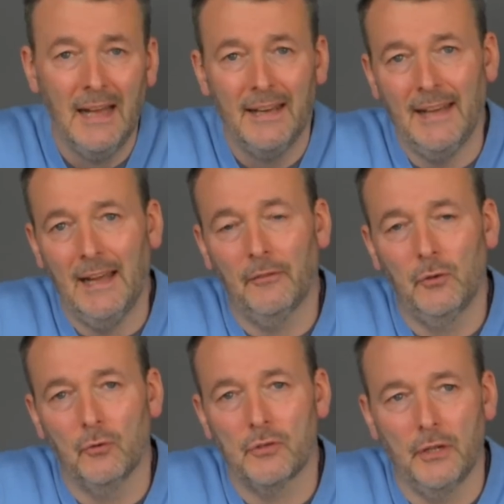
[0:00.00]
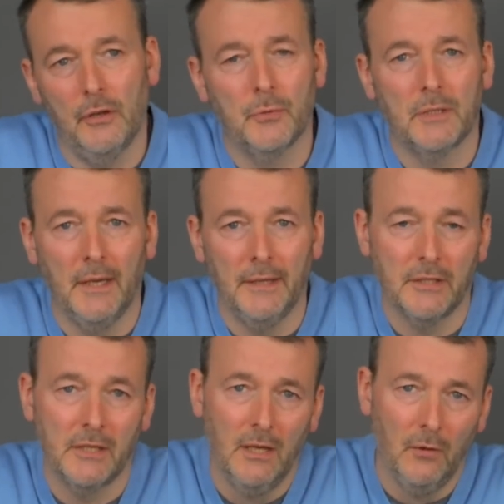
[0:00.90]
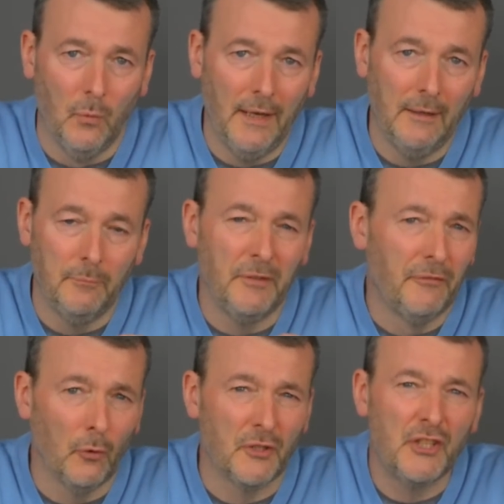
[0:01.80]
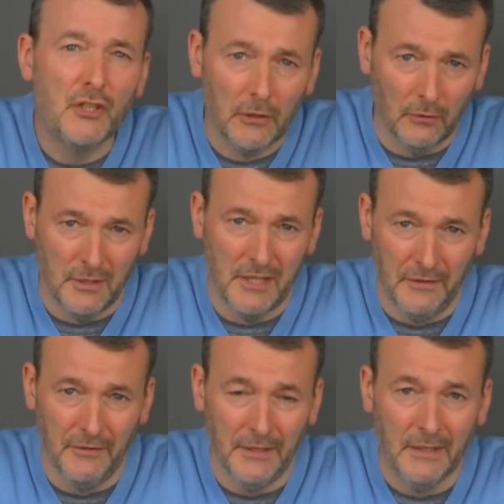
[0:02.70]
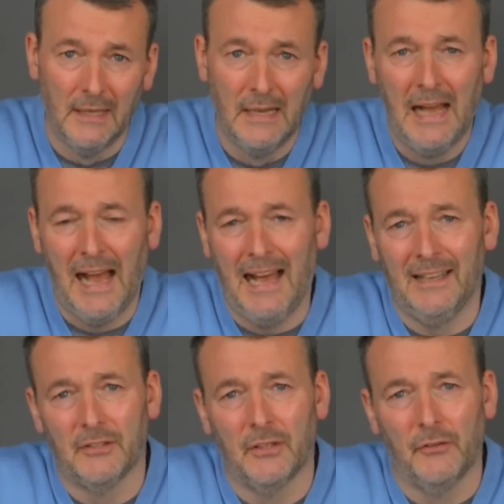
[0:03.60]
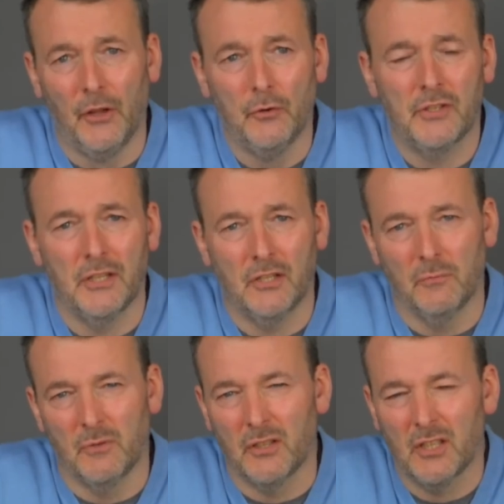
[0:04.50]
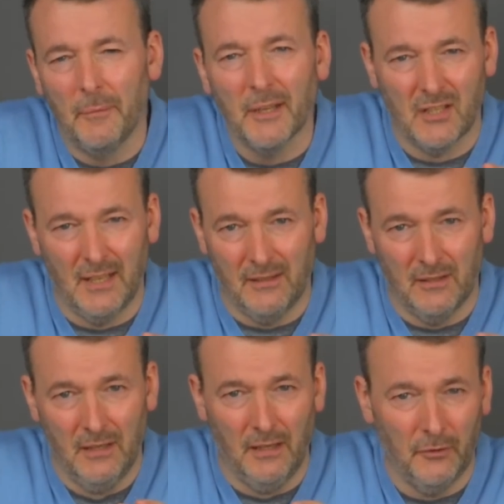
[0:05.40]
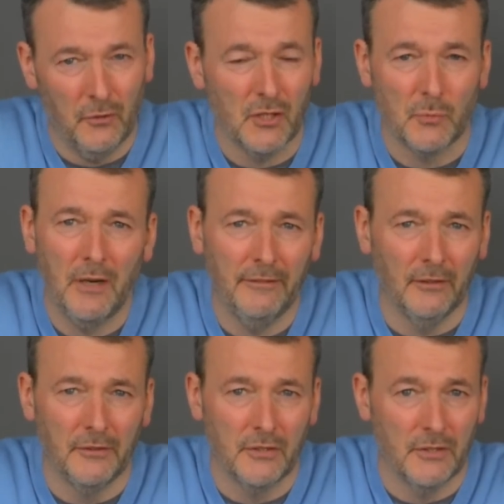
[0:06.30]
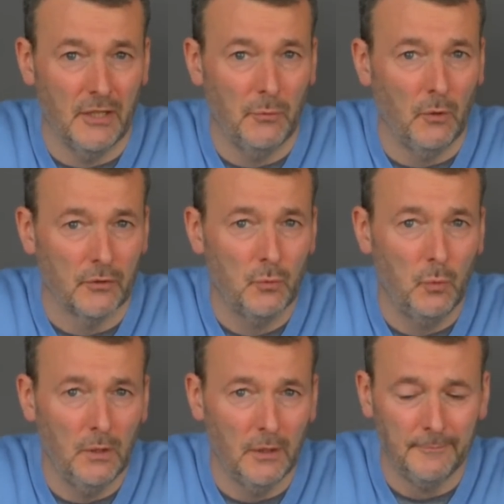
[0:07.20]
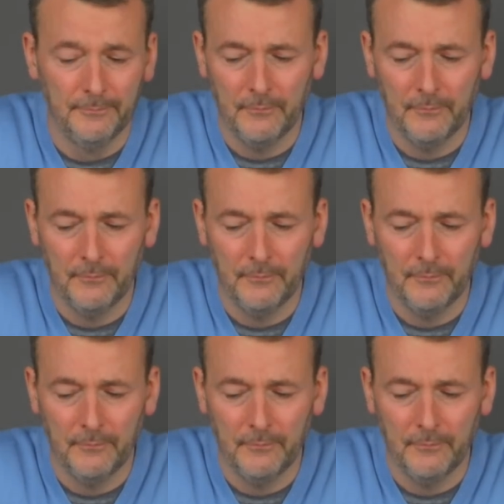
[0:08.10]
Now of course those were days when before digital TV, and those systems to some extent are not as prevalent as they once were.